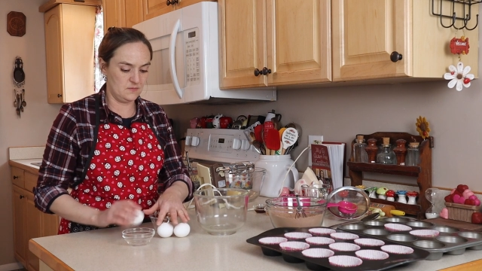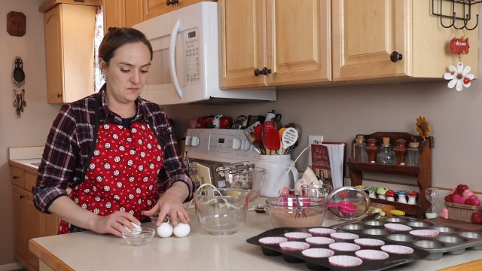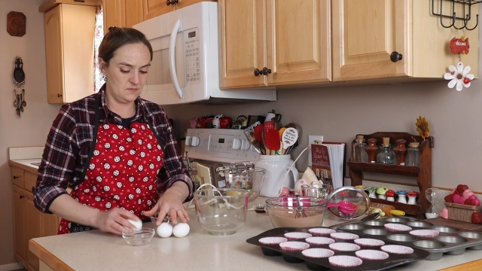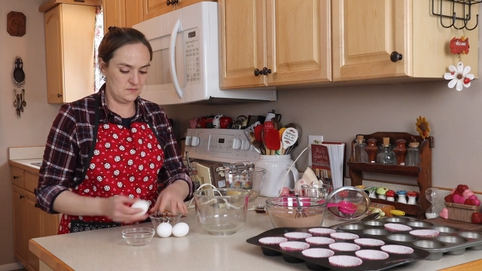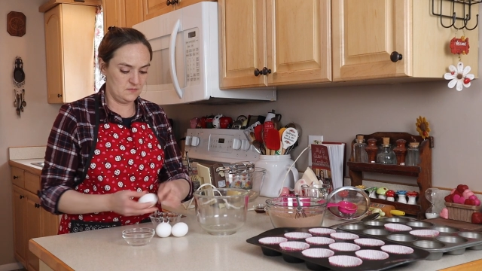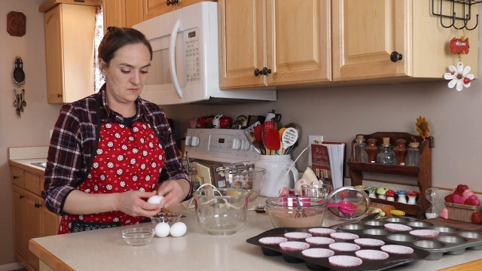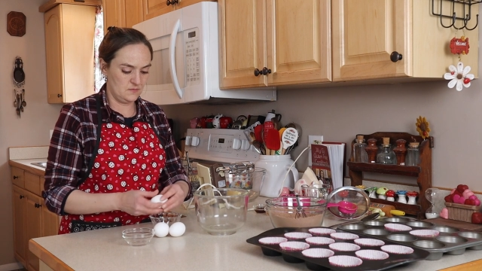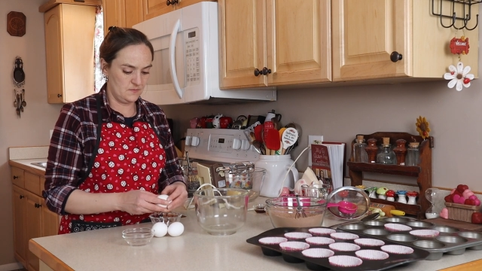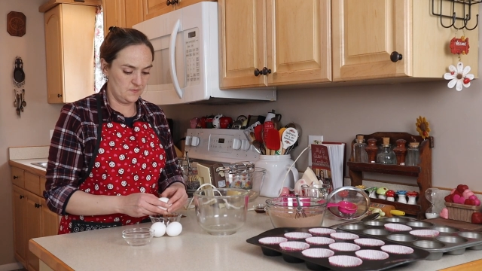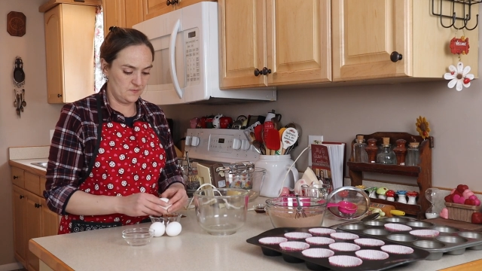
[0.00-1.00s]

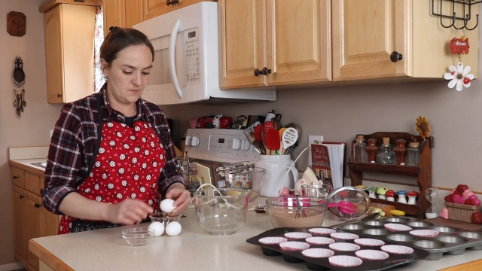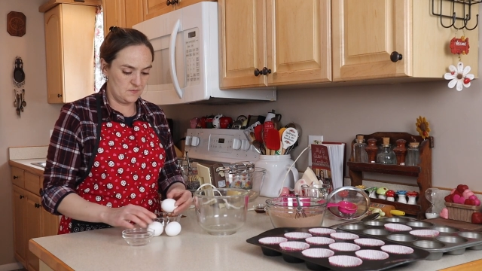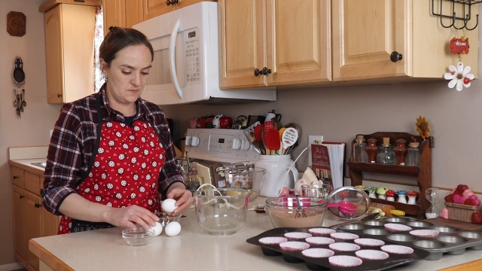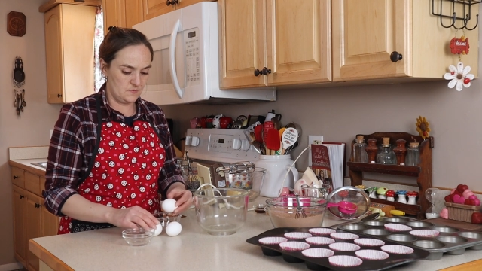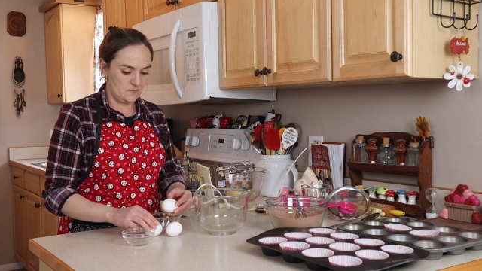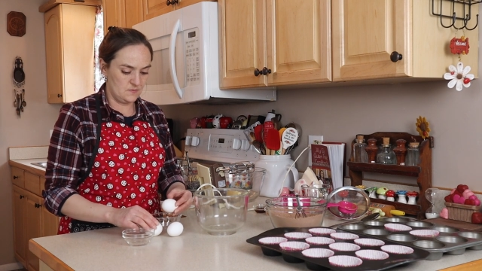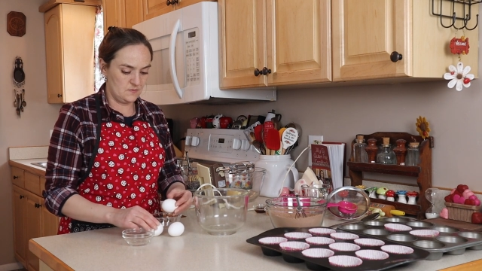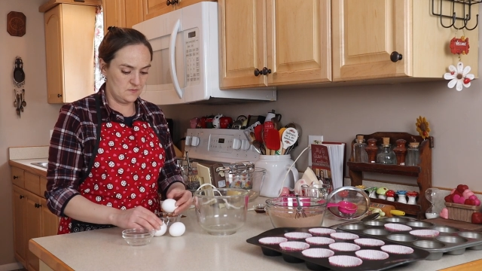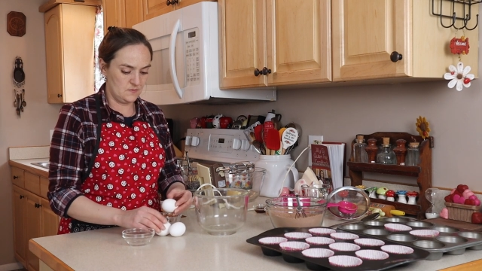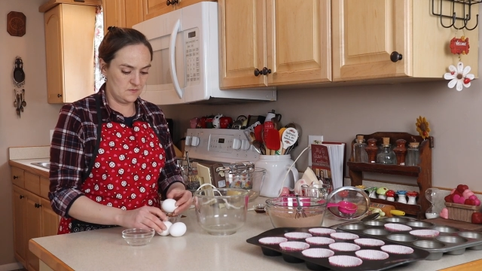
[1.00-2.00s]

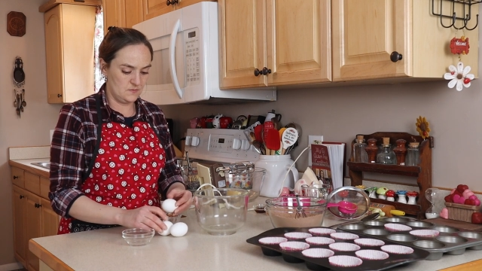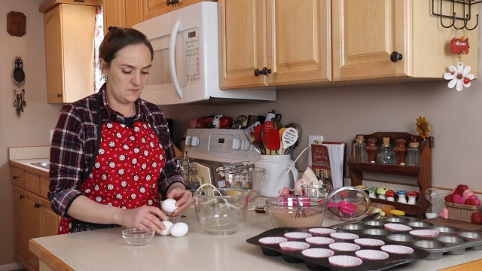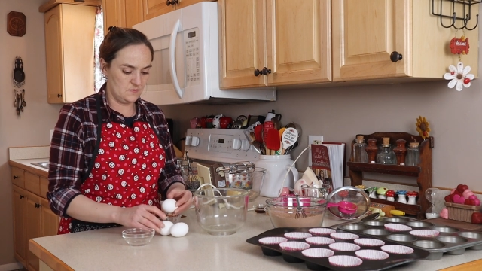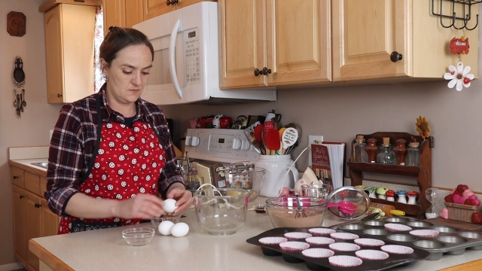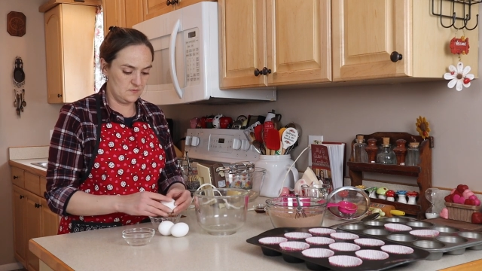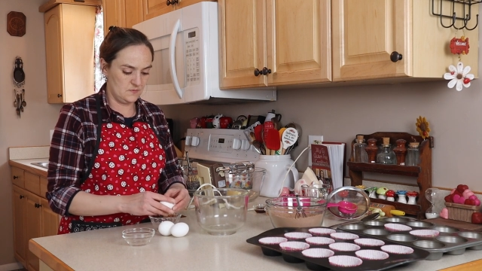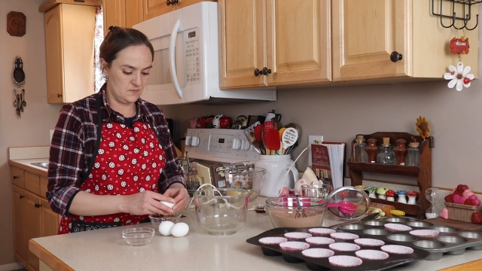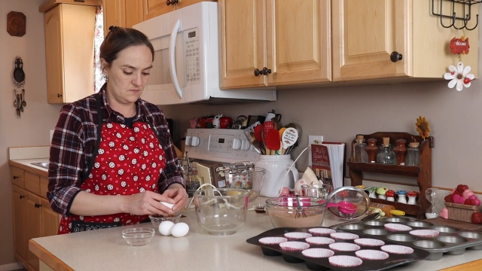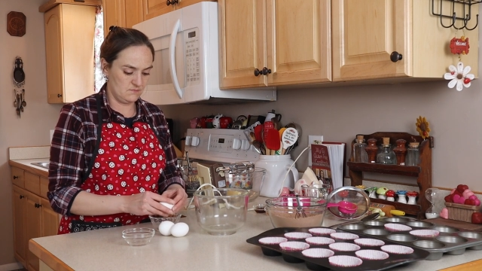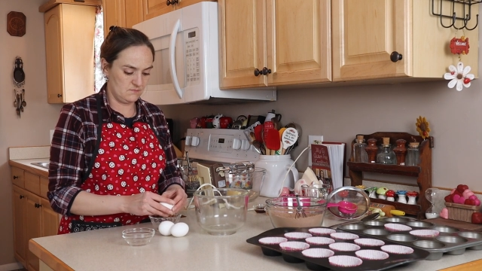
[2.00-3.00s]

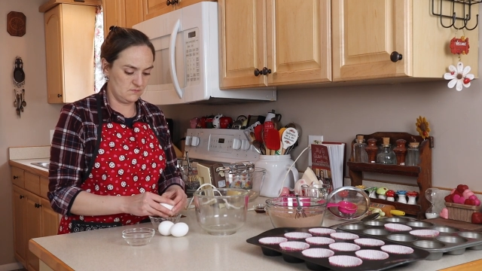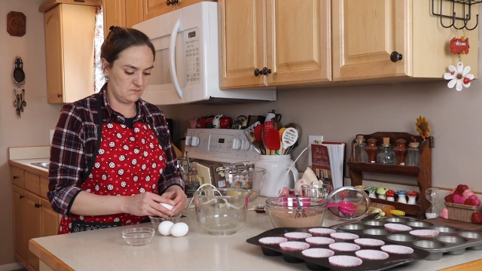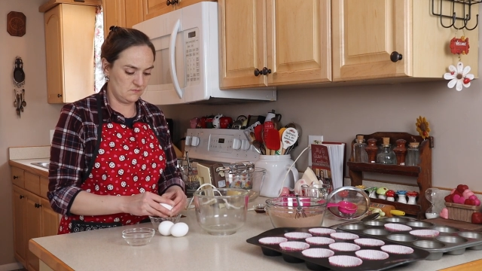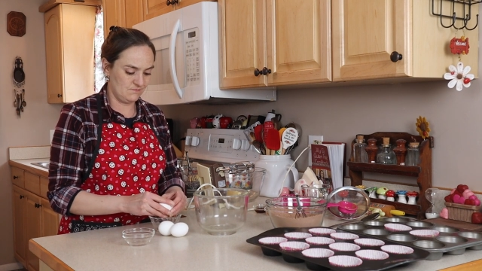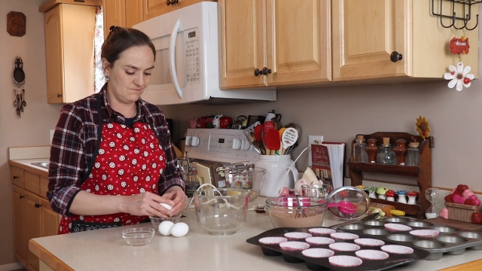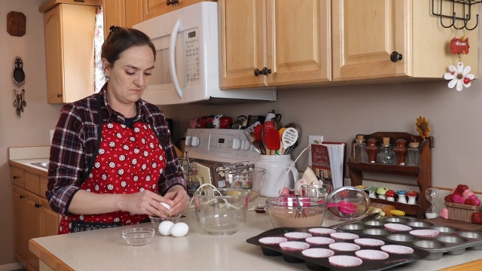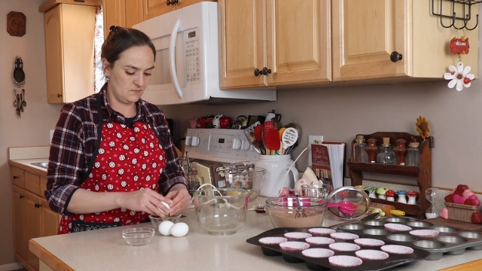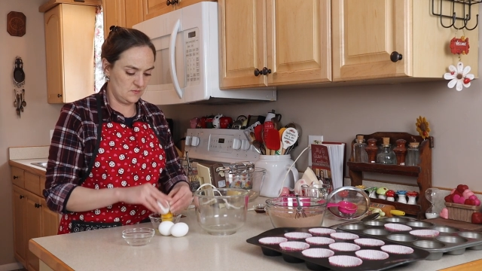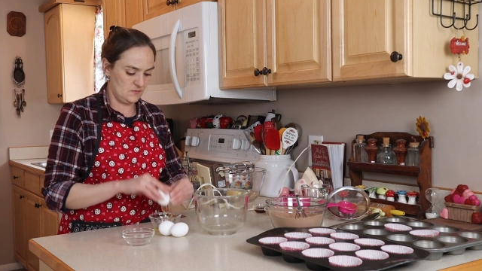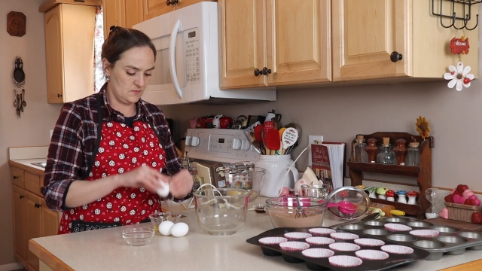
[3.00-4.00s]

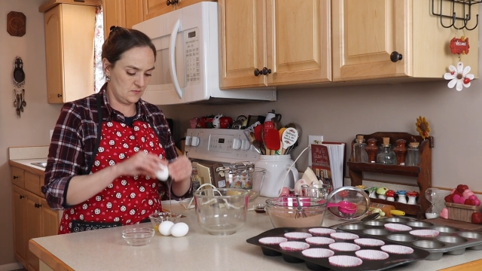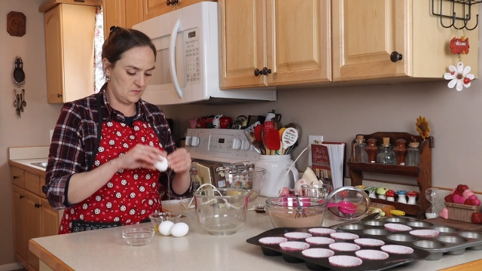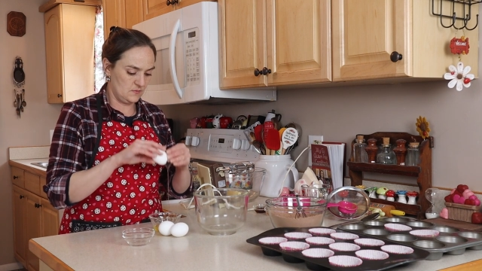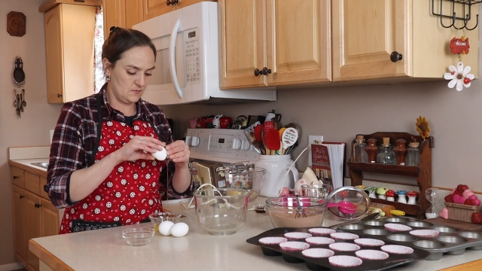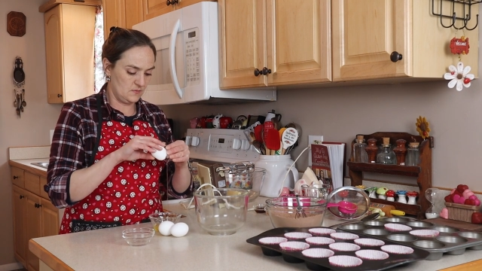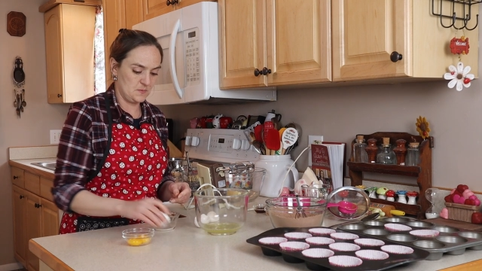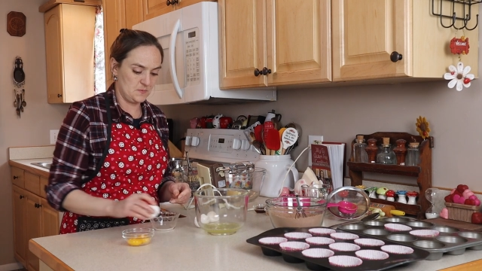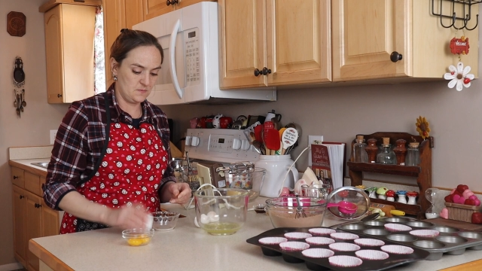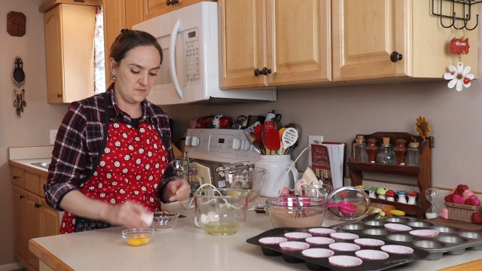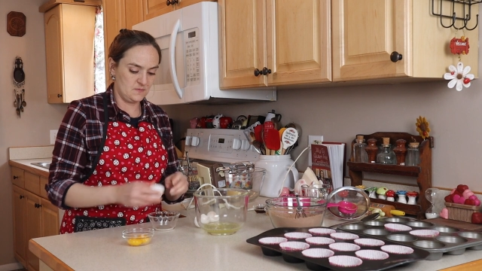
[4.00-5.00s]

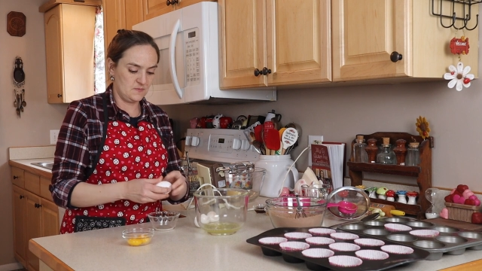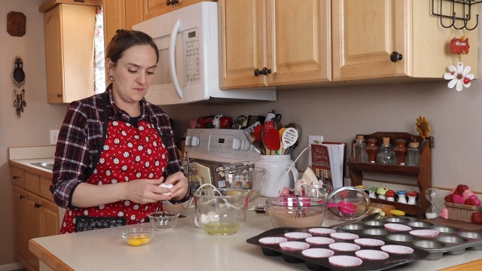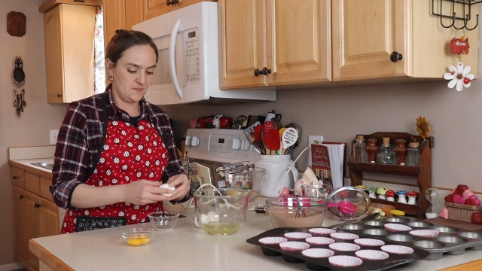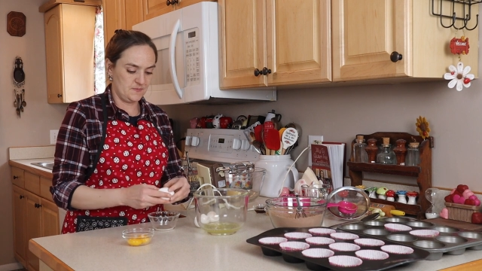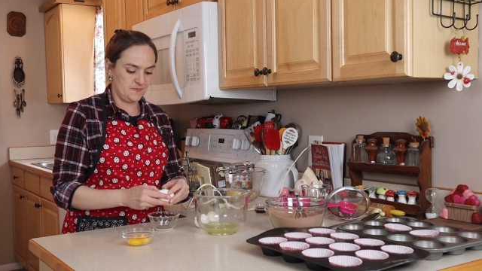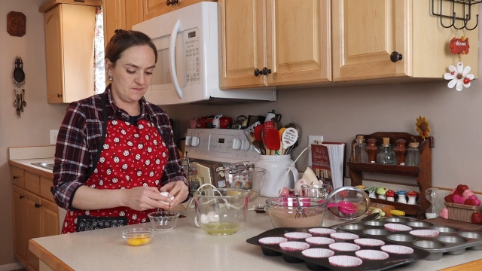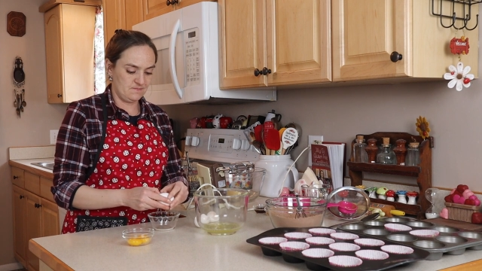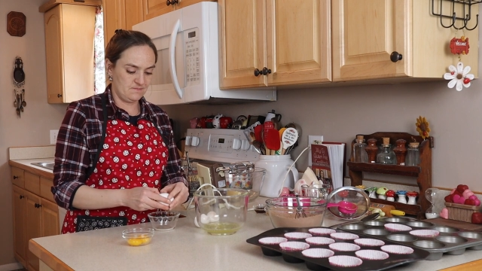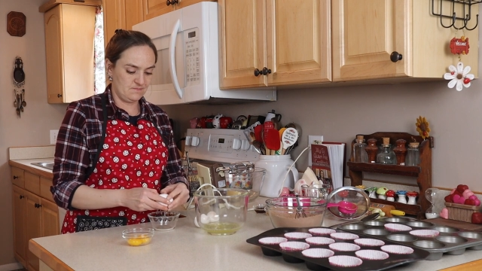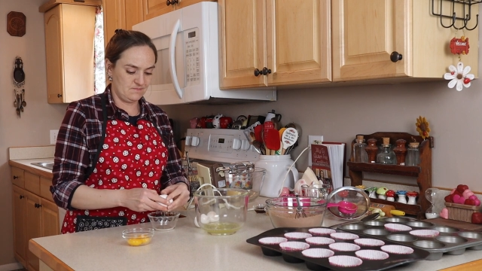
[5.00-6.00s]

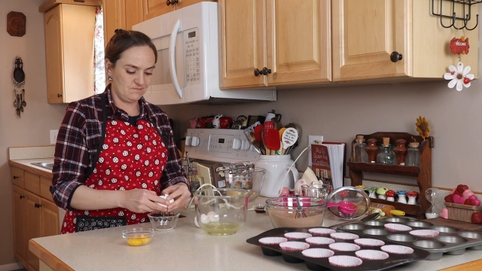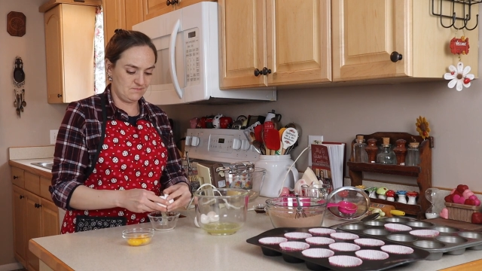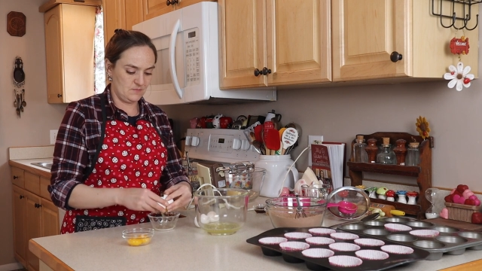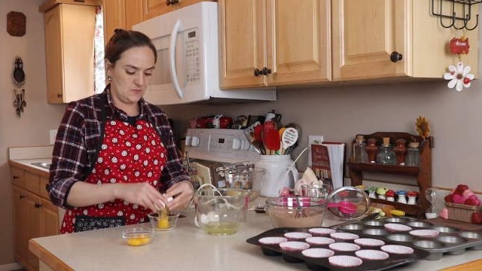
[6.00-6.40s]
Nobody speaks.